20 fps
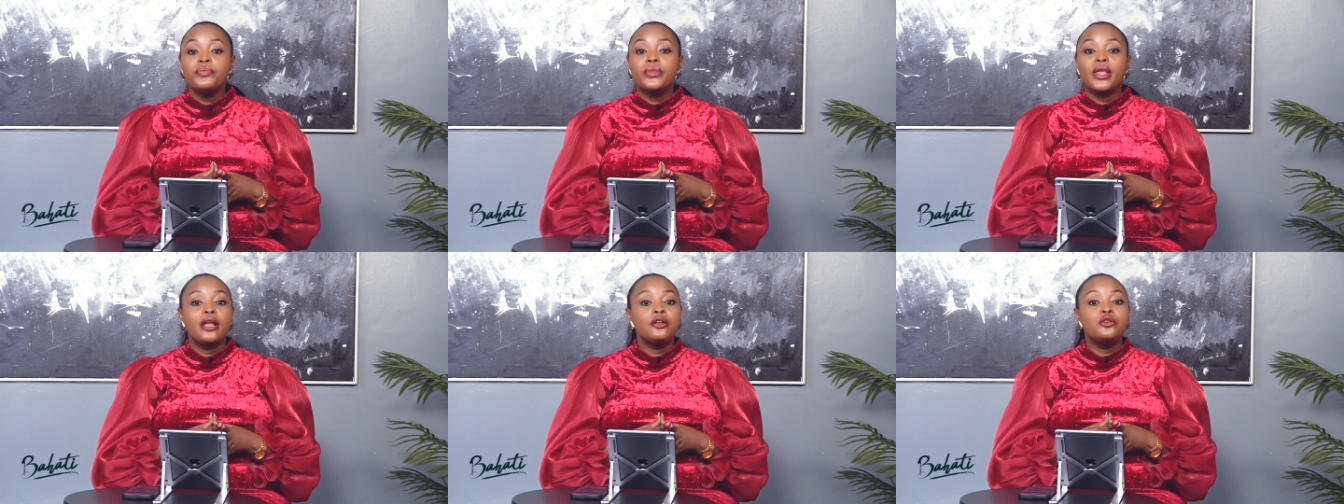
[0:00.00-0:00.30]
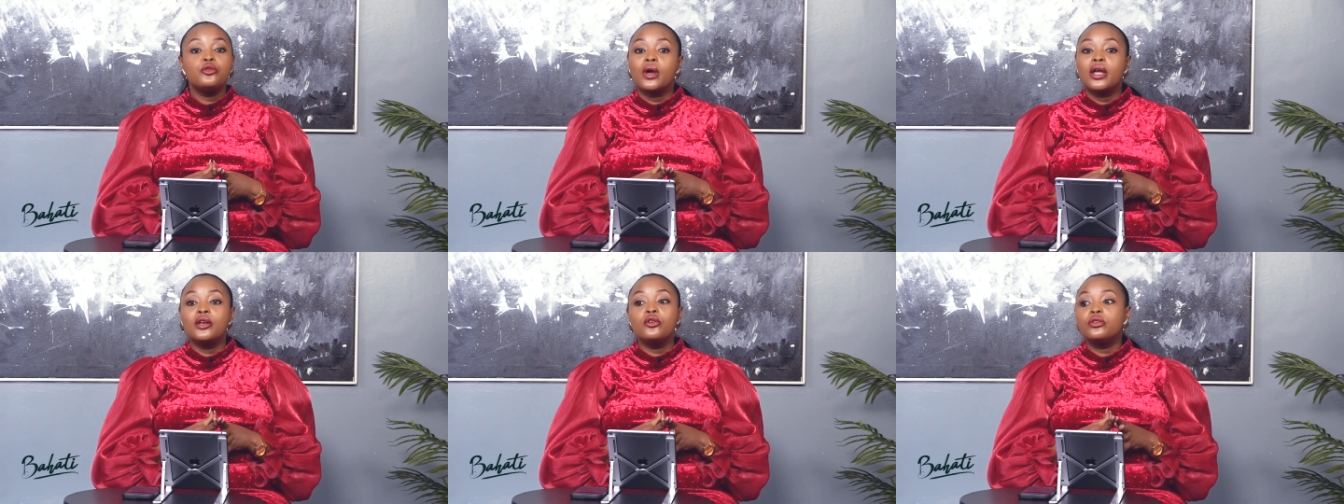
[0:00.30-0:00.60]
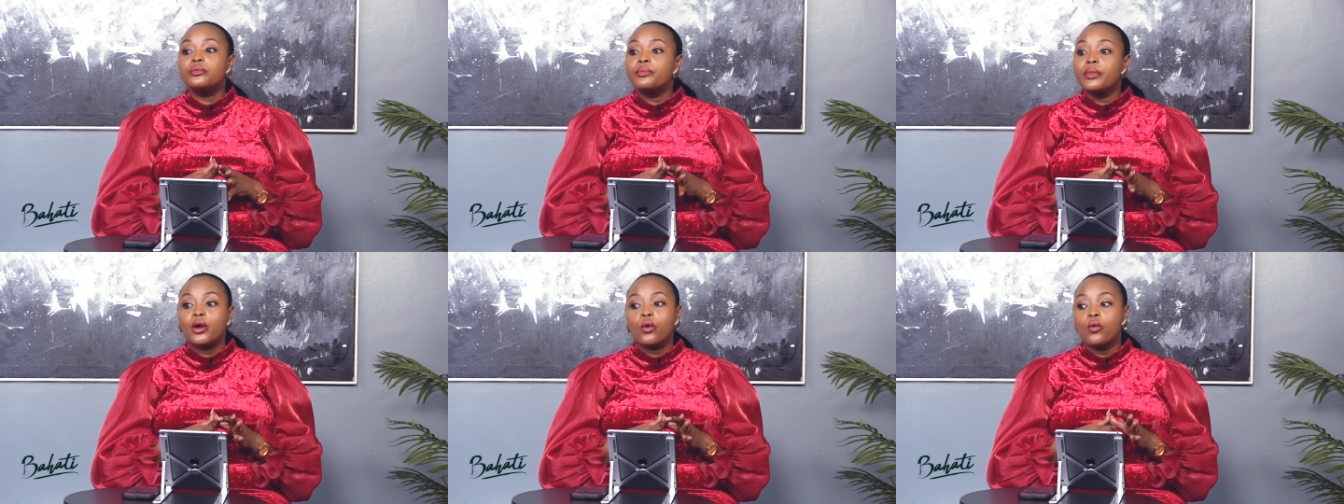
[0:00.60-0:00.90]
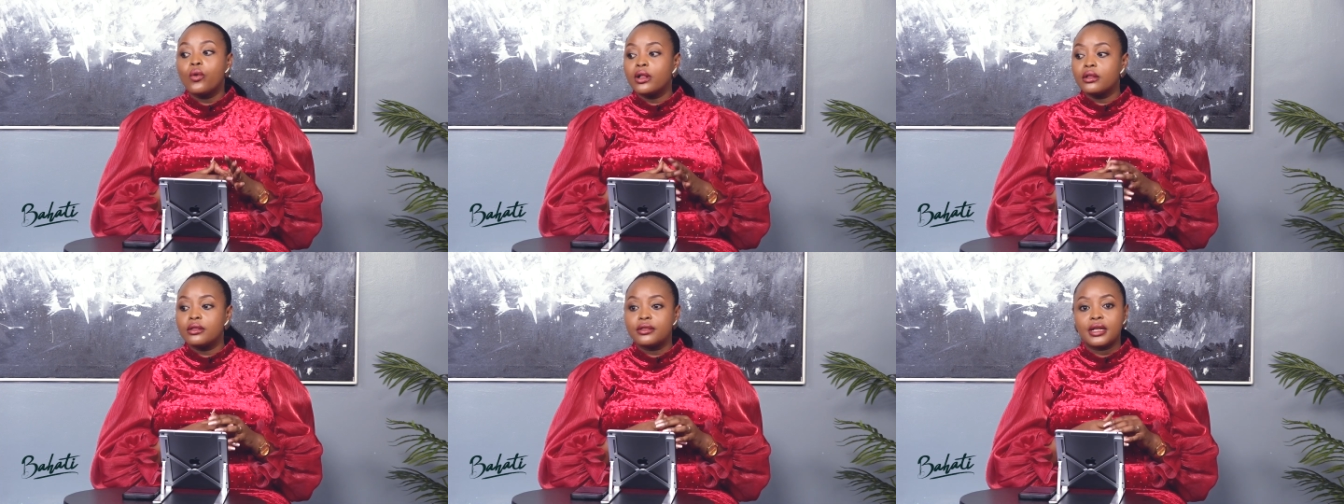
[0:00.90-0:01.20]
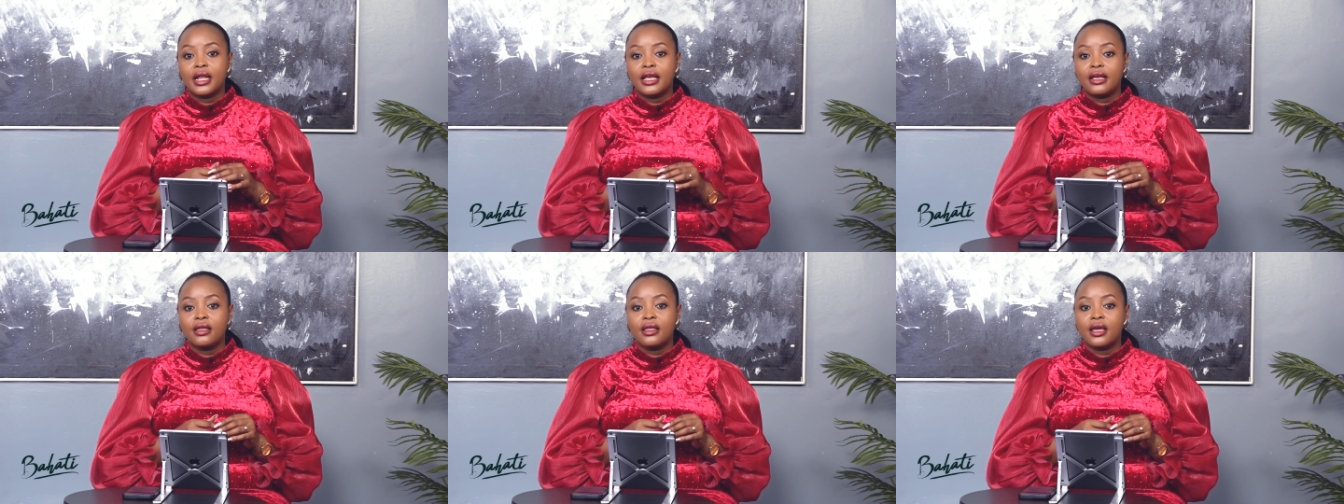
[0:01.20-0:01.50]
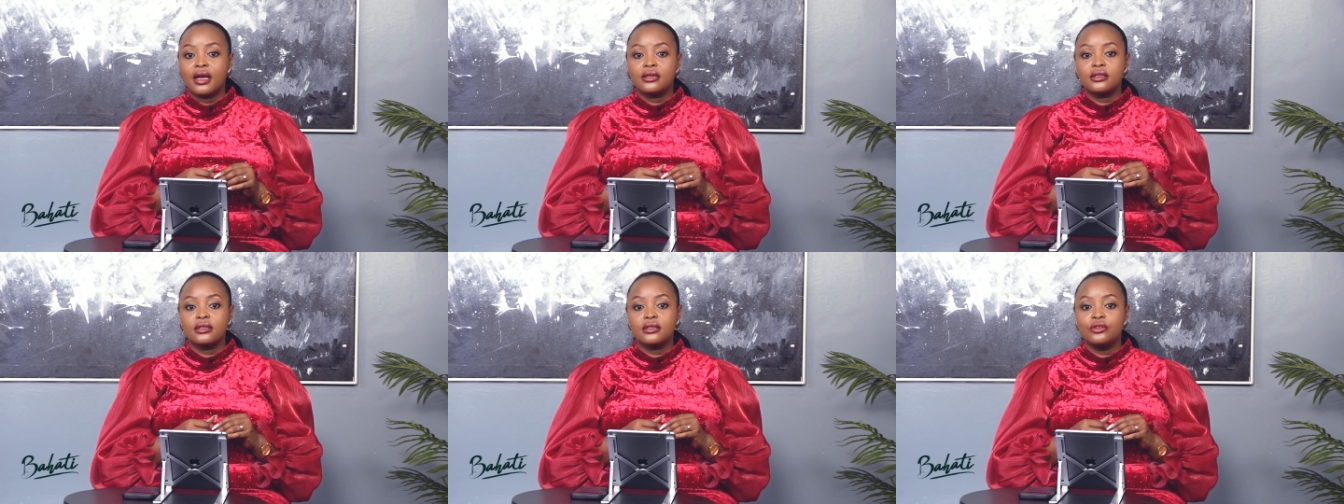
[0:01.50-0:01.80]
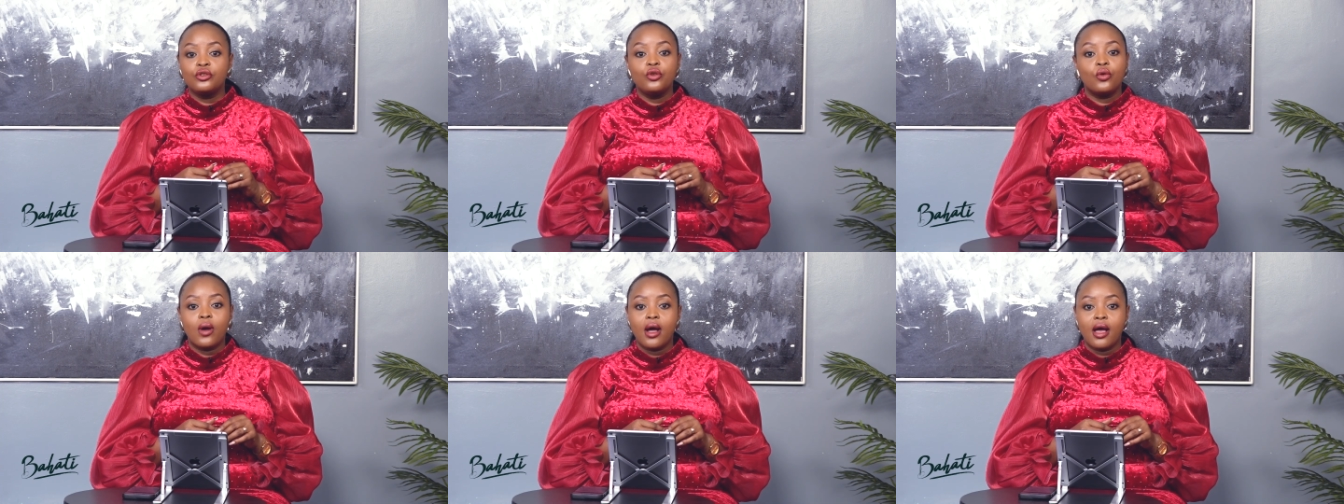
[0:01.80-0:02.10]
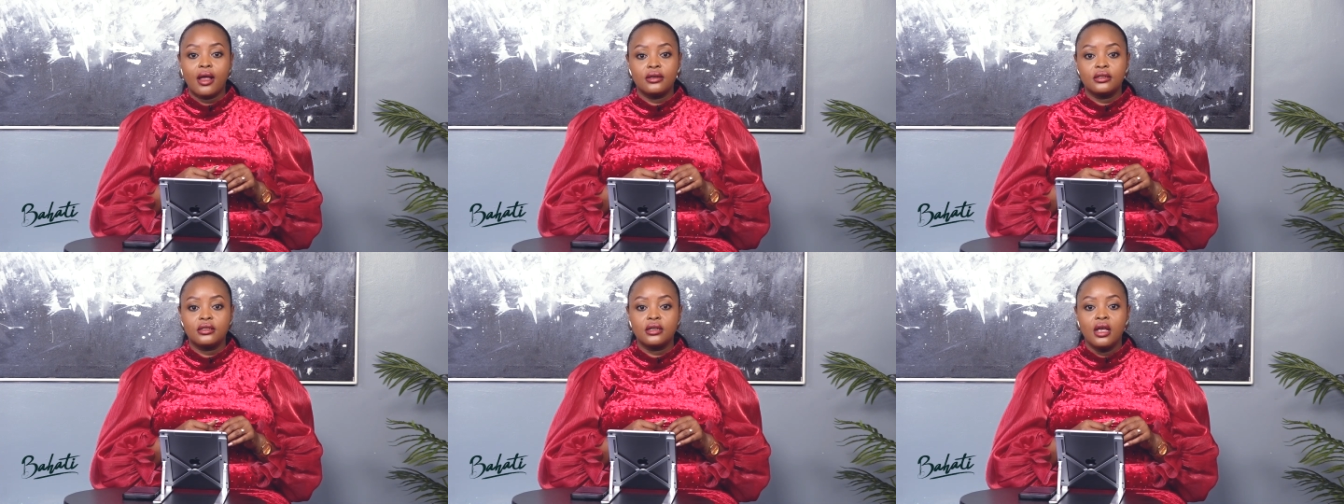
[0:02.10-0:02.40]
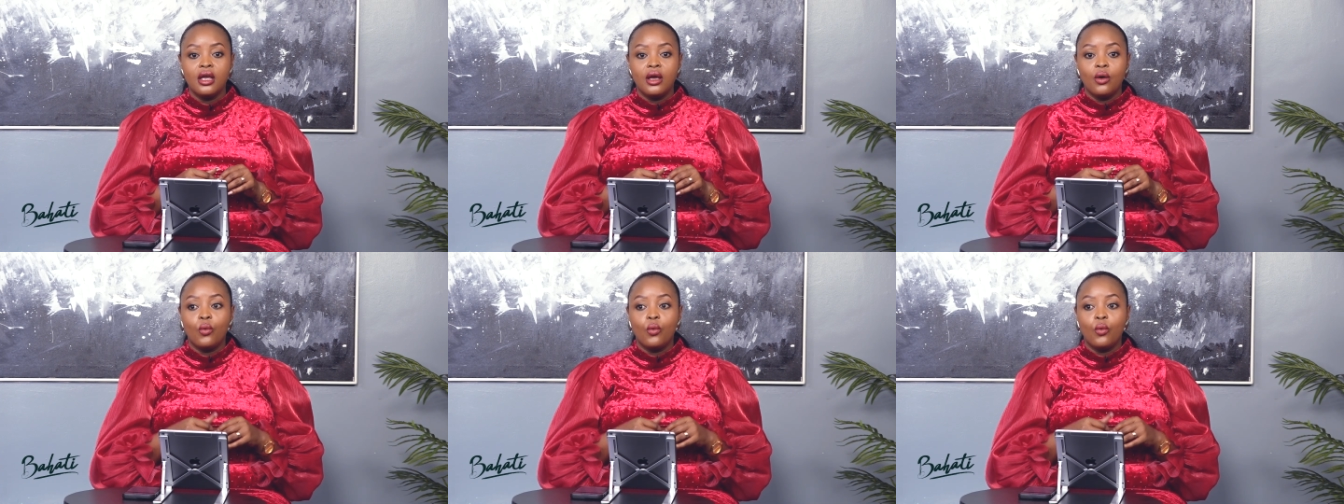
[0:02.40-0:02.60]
And you cannot make wealth like that. You can't.